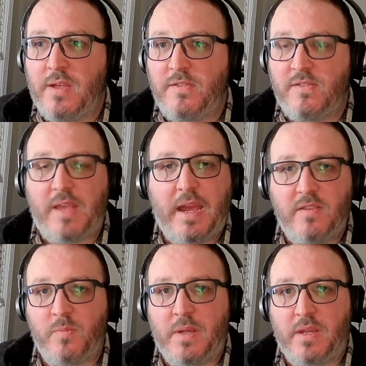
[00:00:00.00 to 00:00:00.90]

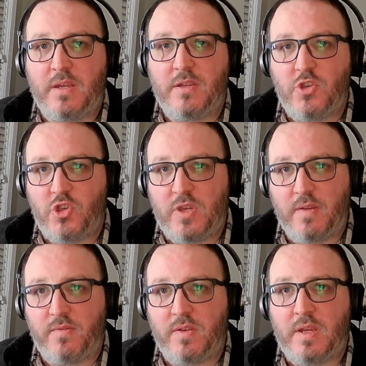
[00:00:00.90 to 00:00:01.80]
seismic
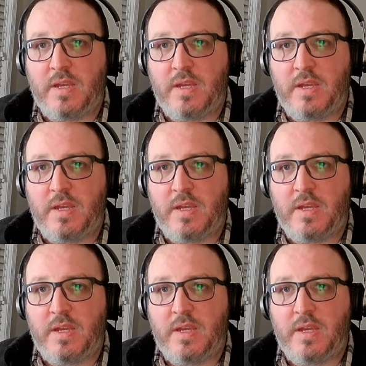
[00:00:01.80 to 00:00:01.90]
shift